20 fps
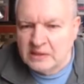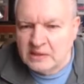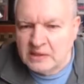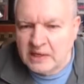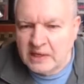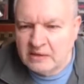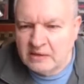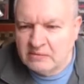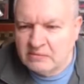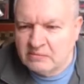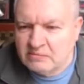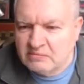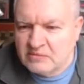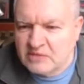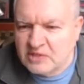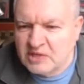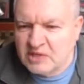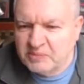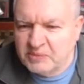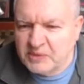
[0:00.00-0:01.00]
Now,
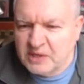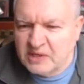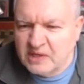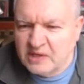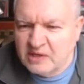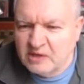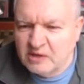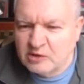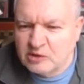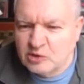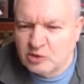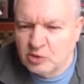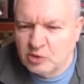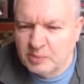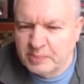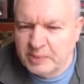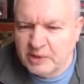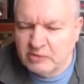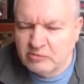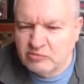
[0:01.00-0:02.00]
something here looks all
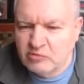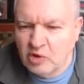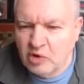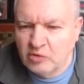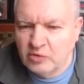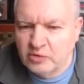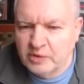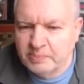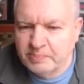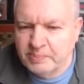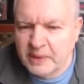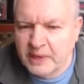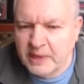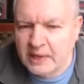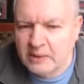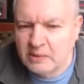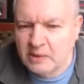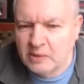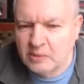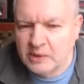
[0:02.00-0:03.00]
a bit wrong. The
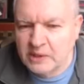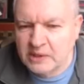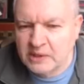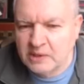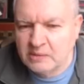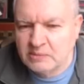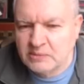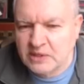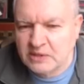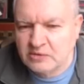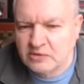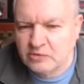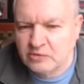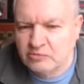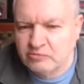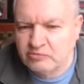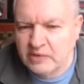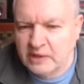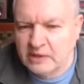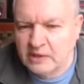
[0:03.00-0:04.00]
power, when it comes out of
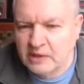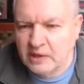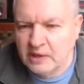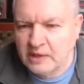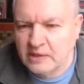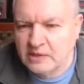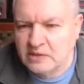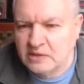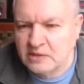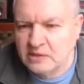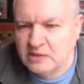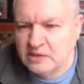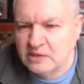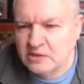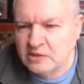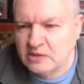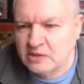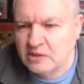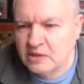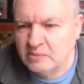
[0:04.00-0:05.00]
the regulator,
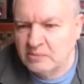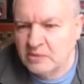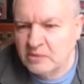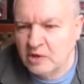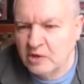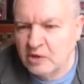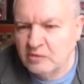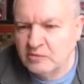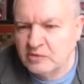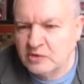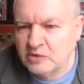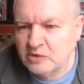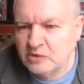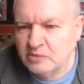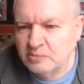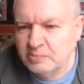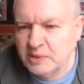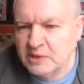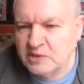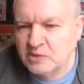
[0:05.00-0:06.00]
needs to come over
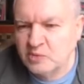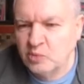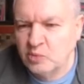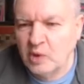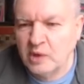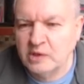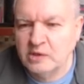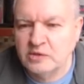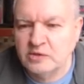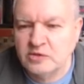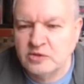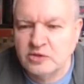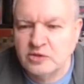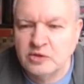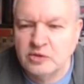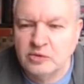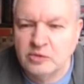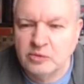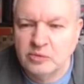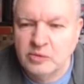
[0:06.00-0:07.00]
to pins 1 and
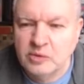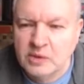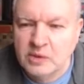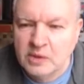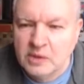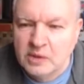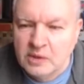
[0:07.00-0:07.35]
2